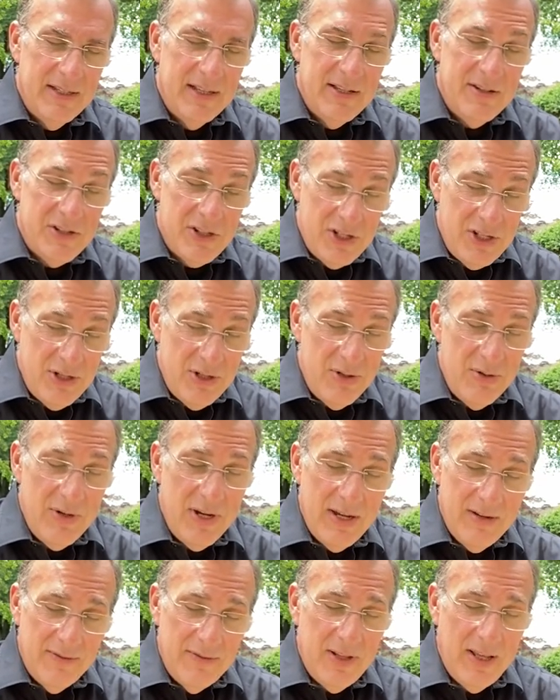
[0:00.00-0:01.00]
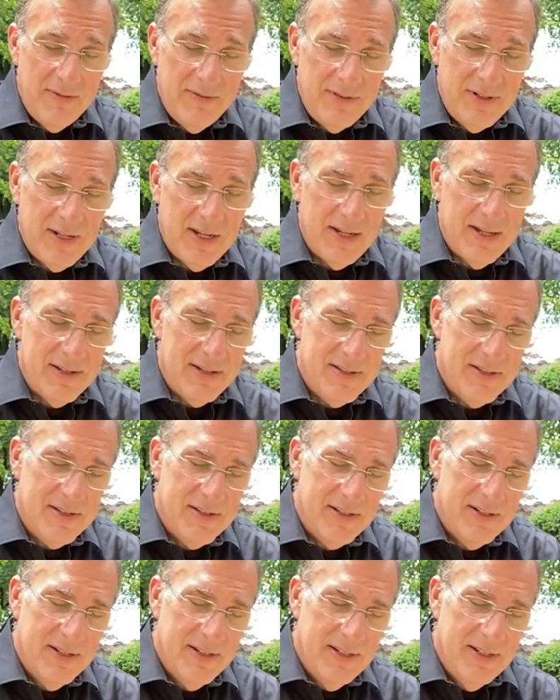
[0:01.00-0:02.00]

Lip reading: as you have loved us.